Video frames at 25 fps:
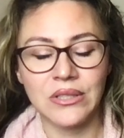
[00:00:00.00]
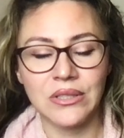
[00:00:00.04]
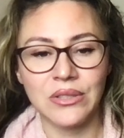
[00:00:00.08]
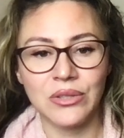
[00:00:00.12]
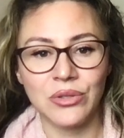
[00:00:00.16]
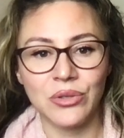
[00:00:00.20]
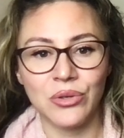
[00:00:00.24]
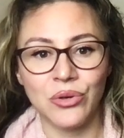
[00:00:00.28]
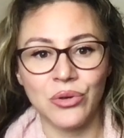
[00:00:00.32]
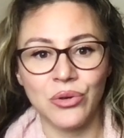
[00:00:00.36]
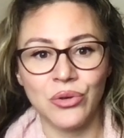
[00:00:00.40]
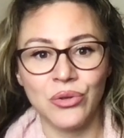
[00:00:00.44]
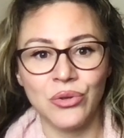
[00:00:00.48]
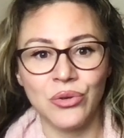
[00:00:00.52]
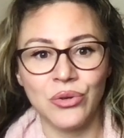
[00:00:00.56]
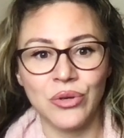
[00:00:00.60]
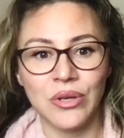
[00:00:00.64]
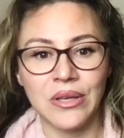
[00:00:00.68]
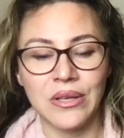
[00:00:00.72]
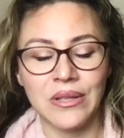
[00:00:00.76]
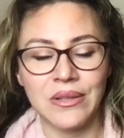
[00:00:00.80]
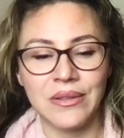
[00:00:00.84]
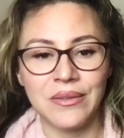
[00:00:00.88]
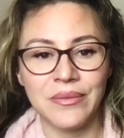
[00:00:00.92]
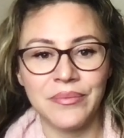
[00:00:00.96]
so you
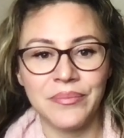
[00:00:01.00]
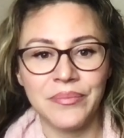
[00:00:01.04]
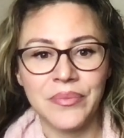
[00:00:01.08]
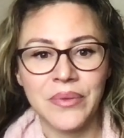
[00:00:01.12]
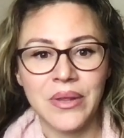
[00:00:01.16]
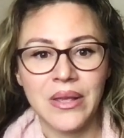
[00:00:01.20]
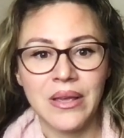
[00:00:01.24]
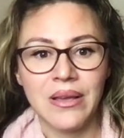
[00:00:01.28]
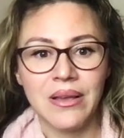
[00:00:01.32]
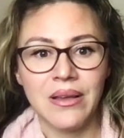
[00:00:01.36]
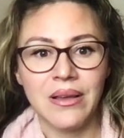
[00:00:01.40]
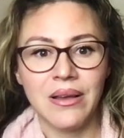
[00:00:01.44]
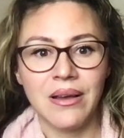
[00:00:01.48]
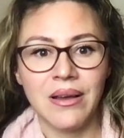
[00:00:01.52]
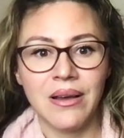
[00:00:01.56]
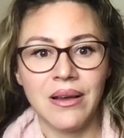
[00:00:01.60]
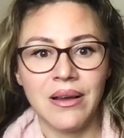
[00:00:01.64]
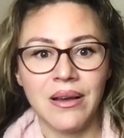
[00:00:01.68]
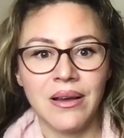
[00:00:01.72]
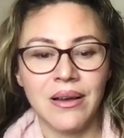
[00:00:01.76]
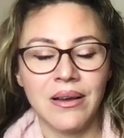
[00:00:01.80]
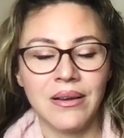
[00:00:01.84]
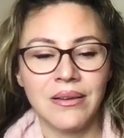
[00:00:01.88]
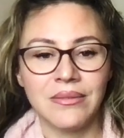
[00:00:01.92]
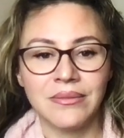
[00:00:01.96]
can
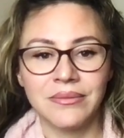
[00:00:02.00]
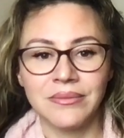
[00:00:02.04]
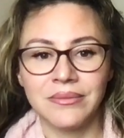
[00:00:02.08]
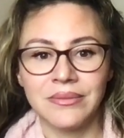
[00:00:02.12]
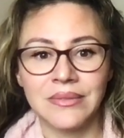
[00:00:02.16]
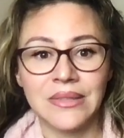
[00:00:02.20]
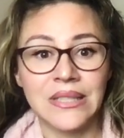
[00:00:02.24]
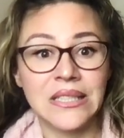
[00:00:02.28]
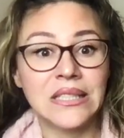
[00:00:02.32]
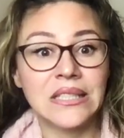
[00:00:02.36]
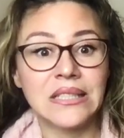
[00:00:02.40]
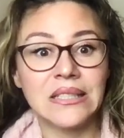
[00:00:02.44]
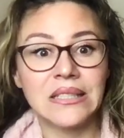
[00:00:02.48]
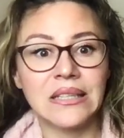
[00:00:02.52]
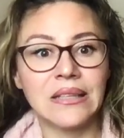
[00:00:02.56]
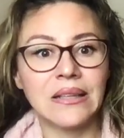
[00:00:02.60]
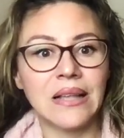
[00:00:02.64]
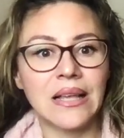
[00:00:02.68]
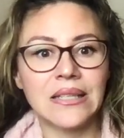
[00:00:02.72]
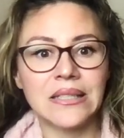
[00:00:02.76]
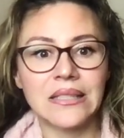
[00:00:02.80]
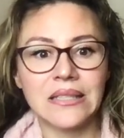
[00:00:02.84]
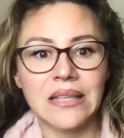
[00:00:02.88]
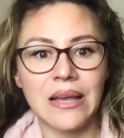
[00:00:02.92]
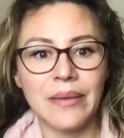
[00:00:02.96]
this is the
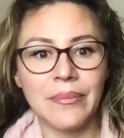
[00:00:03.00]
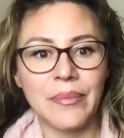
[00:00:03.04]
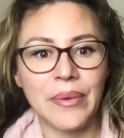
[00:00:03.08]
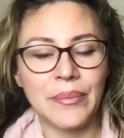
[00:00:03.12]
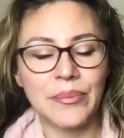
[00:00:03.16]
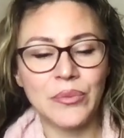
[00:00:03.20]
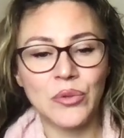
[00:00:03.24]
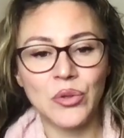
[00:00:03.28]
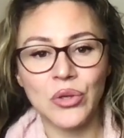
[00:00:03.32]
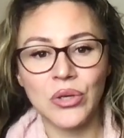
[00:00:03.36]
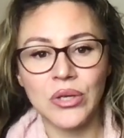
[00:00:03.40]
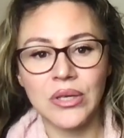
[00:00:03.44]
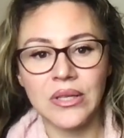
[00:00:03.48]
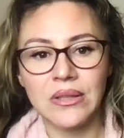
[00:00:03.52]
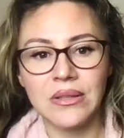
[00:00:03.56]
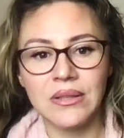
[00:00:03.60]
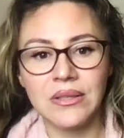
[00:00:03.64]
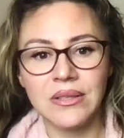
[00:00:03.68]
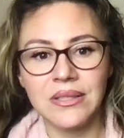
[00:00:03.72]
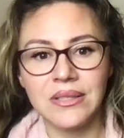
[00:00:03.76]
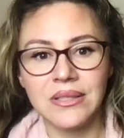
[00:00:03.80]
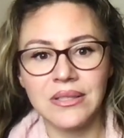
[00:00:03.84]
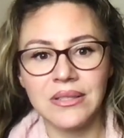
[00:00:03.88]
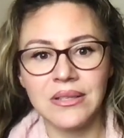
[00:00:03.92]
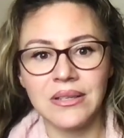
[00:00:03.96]
last time I'm doing it
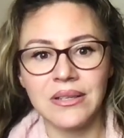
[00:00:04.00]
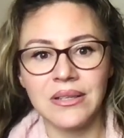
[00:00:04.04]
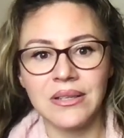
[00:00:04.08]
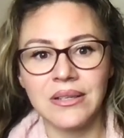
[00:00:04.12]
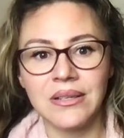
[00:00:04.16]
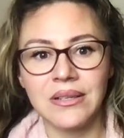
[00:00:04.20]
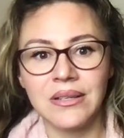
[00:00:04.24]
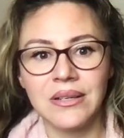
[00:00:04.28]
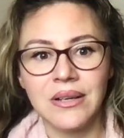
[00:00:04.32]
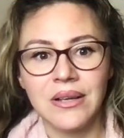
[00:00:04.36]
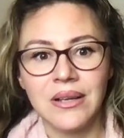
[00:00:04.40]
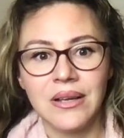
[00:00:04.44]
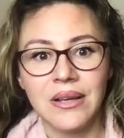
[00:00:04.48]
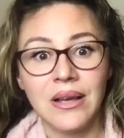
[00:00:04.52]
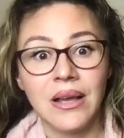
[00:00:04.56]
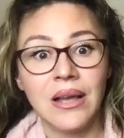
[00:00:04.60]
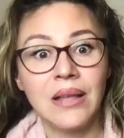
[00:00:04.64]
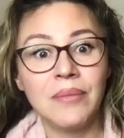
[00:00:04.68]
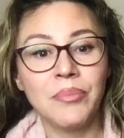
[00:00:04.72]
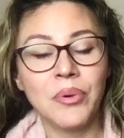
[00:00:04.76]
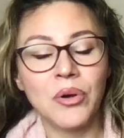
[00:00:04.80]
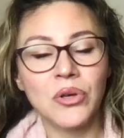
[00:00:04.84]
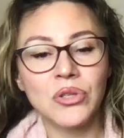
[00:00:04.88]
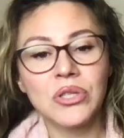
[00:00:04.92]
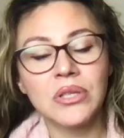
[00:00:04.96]
this year,
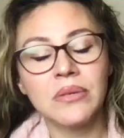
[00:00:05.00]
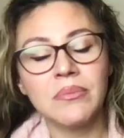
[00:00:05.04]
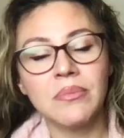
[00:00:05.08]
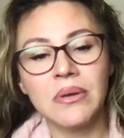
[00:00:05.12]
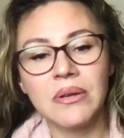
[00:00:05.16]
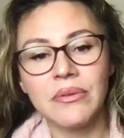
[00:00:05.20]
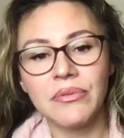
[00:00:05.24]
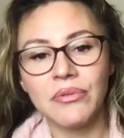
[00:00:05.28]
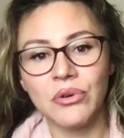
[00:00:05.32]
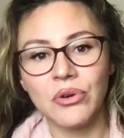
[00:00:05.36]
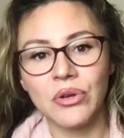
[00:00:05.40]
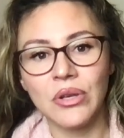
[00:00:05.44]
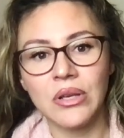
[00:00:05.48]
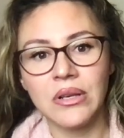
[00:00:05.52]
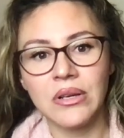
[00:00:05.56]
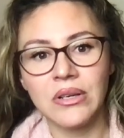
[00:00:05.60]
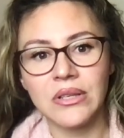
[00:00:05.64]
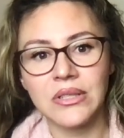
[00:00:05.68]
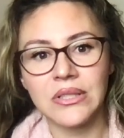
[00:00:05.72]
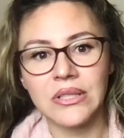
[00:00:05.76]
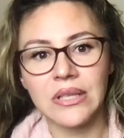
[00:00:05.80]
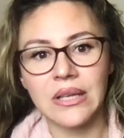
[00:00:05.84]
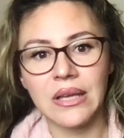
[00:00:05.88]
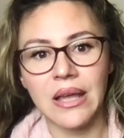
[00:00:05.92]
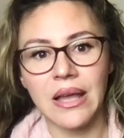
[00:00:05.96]
and possibly for
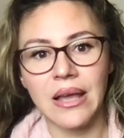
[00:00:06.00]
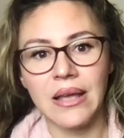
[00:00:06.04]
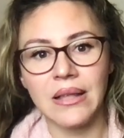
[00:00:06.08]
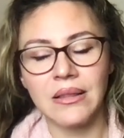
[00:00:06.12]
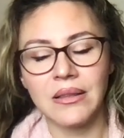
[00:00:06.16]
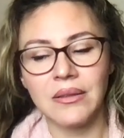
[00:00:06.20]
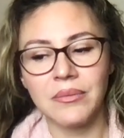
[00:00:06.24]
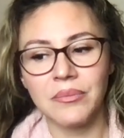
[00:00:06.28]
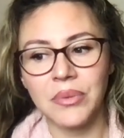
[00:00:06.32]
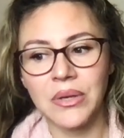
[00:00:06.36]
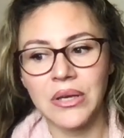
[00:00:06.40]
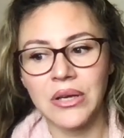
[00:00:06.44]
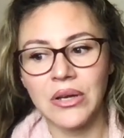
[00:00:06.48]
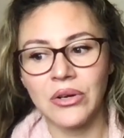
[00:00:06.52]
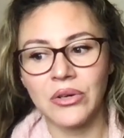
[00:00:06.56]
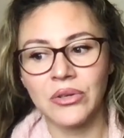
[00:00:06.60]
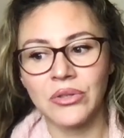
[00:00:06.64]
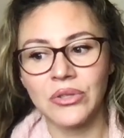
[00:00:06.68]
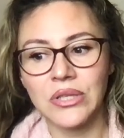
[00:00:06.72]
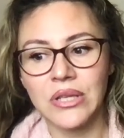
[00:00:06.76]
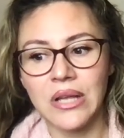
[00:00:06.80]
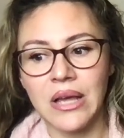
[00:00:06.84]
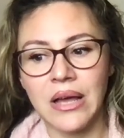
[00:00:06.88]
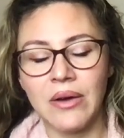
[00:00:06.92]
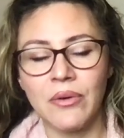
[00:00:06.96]
years ahead,
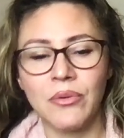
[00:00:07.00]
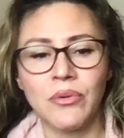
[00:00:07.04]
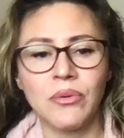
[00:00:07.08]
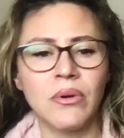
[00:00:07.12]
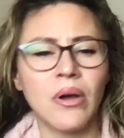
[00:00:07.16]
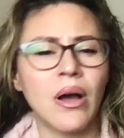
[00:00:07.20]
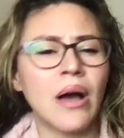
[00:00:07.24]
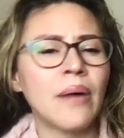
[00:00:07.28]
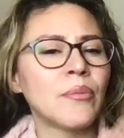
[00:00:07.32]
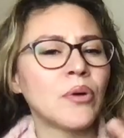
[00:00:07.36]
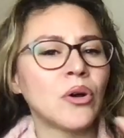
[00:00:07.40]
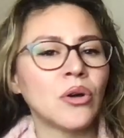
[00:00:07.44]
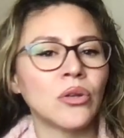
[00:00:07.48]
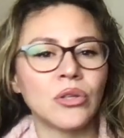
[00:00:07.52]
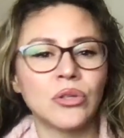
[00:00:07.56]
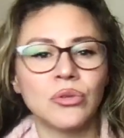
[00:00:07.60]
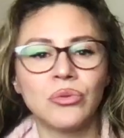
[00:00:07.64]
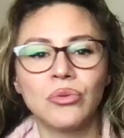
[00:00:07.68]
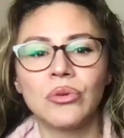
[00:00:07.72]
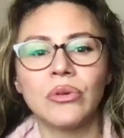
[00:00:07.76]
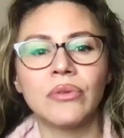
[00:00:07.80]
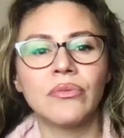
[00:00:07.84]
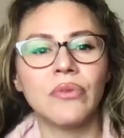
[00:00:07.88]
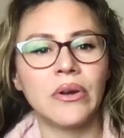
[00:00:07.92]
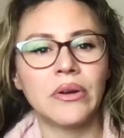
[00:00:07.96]
because I'm gonna
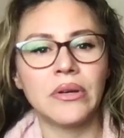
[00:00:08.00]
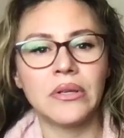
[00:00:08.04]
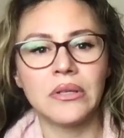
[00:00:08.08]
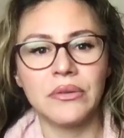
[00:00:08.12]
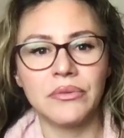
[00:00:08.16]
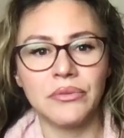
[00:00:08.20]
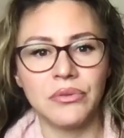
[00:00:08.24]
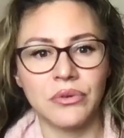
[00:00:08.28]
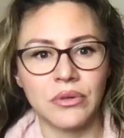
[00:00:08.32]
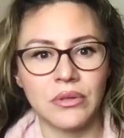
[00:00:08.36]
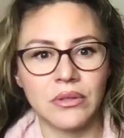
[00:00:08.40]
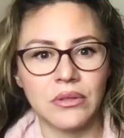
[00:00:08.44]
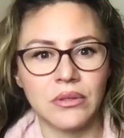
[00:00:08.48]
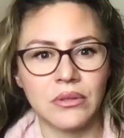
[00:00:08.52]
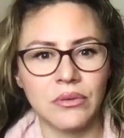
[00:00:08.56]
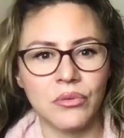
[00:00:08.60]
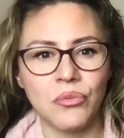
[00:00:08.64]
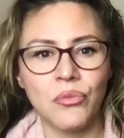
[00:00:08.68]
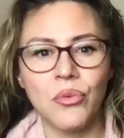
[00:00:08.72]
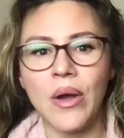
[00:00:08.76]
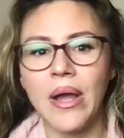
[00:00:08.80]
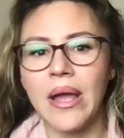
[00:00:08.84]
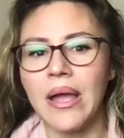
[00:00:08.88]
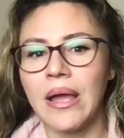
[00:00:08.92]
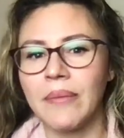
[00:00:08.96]
do a very different
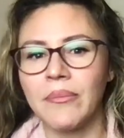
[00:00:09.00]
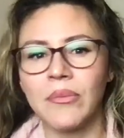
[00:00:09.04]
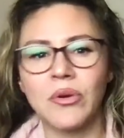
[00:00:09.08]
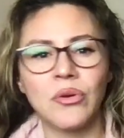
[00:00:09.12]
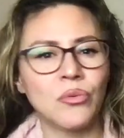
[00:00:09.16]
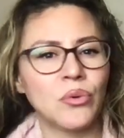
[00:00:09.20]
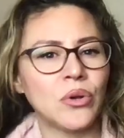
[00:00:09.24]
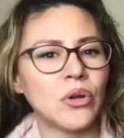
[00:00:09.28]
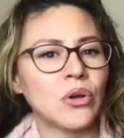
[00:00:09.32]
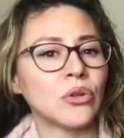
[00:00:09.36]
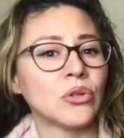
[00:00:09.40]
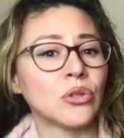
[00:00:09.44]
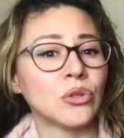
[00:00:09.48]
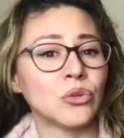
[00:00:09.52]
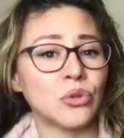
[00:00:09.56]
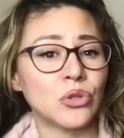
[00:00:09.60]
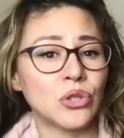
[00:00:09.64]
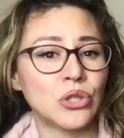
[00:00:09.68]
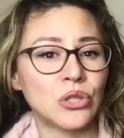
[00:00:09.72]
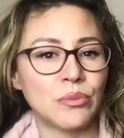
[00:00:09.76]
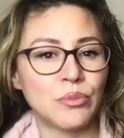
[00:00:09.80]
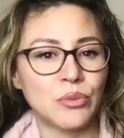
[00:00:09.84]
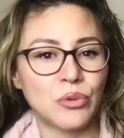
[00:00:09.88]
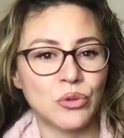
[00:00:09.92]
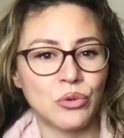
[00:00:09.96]
way. We're gonna do a
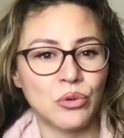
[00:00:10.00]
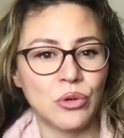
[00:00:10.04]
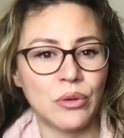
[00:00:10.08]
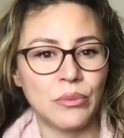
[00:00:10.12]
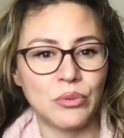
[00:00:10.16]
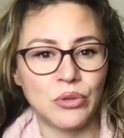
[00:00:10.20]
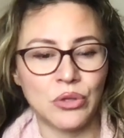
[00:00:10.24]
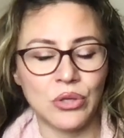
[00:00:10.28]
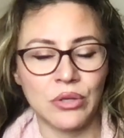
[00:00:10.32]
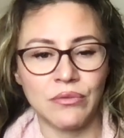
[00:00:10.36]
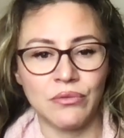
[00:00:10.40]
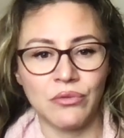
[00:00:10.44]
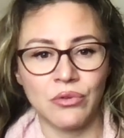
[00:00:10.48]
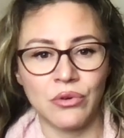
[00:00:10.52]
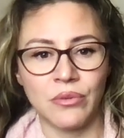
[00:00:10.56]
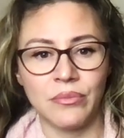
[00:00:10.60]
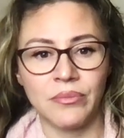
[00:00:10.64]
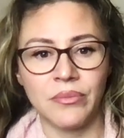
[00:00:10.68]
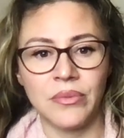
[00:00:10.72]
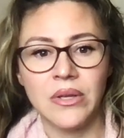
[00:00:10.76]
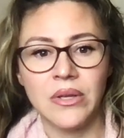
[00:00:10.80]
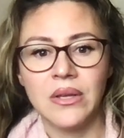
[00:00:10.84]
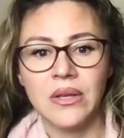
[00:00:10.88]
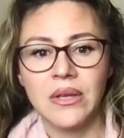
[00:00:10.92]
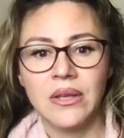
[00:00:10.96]
subscription from
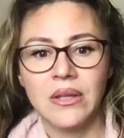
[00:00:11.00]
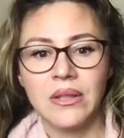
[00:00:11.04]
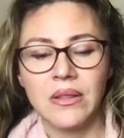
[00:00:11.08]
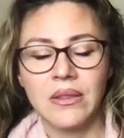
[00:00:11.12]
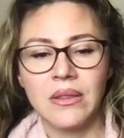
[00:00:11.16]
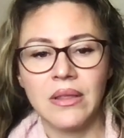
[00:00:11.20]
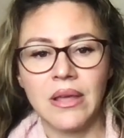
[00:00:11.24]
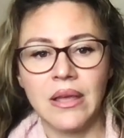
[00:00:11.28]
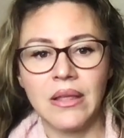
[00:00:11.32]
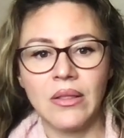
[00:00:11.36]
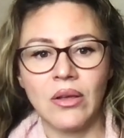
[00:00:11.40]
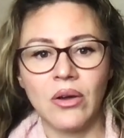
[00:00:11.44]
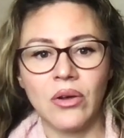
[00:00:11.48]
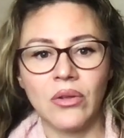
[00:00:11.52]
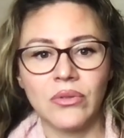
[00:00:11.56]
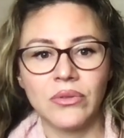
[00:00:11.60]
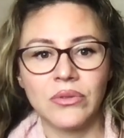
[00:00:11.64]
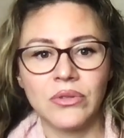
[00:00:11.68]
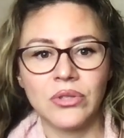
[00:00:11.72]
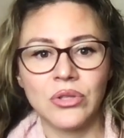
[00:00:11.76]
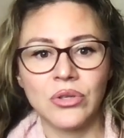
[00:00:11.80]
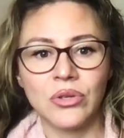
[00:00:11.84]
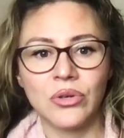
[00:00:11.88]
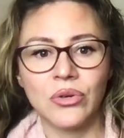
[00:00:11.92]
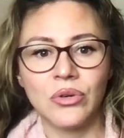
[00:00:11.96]
then on,
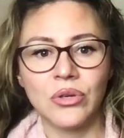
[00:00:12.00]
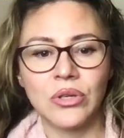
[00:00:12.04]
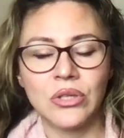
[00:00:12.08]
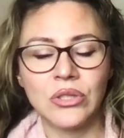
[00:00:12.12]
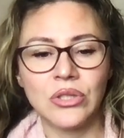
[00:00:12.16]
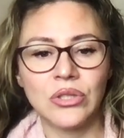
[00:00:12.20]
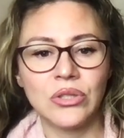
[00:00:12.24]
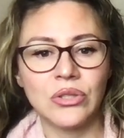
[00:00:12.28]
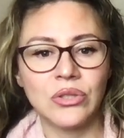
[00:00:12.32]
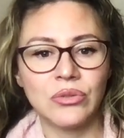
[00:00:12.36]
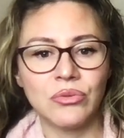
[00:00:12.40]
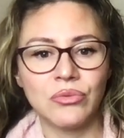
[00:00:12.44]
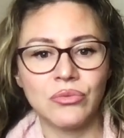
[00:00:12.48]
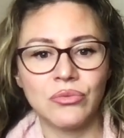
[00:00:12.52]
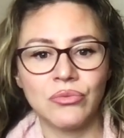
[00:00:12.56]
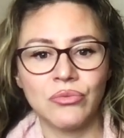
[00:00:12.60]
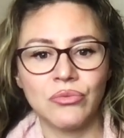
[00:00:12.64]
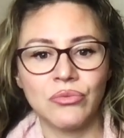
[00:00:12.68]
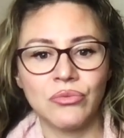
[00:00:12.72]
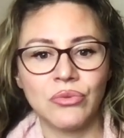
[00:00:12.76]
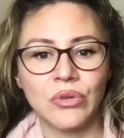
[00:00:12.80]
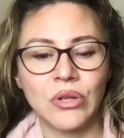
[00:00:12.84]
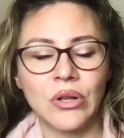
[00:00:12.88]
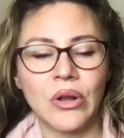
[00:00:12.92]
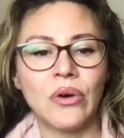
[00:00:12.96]
so it's,
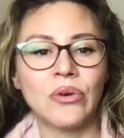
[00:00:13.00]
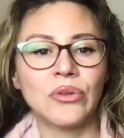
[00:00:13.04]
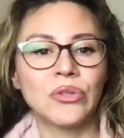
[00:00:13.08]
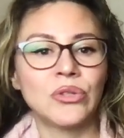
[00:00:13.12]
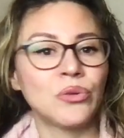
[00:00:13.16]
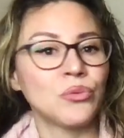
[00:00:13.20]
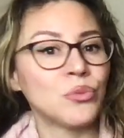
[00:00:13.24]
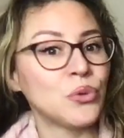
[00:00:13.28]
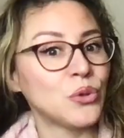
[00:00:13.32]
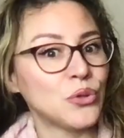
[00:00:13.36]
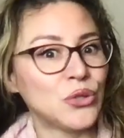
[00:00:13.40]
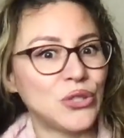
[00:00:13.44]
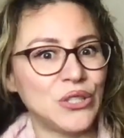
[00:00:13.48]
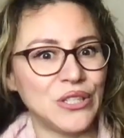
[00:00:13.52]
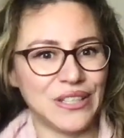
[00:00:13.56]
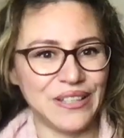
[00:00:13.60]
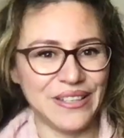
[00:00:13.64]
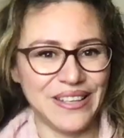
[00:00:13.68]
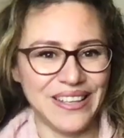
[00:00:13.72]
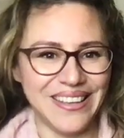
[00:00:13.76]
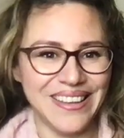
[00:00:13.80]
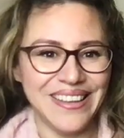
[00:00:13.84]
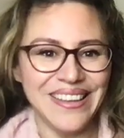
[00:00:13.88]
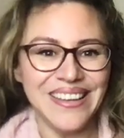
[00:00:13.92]
you know, so we'll see.